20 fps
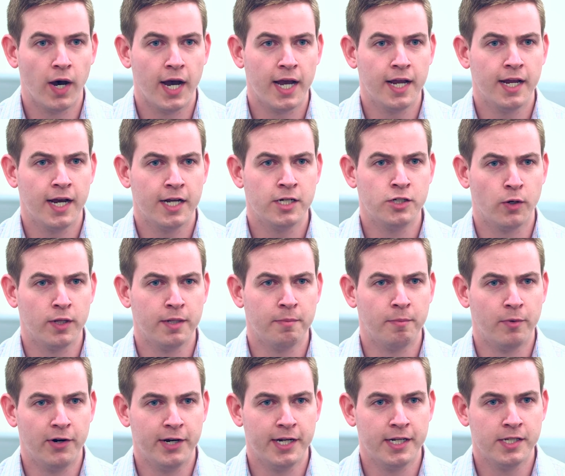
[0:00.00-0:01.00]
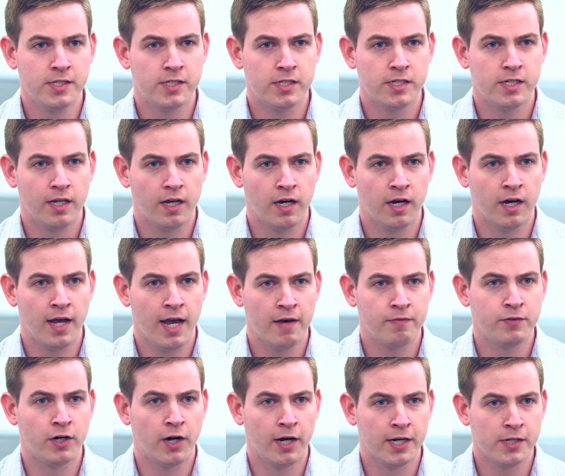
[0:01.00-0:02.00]
I joined the Marines
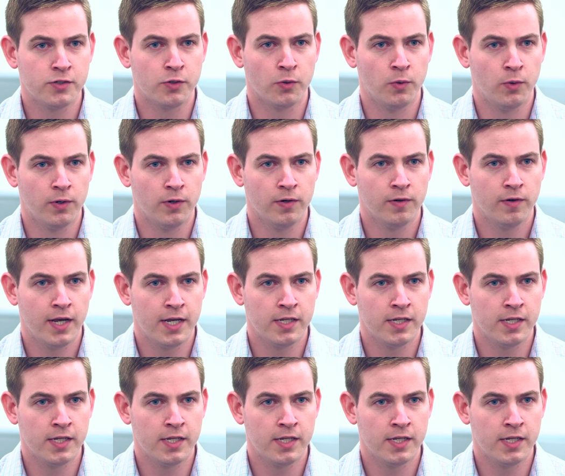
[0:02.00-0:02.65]
after high school.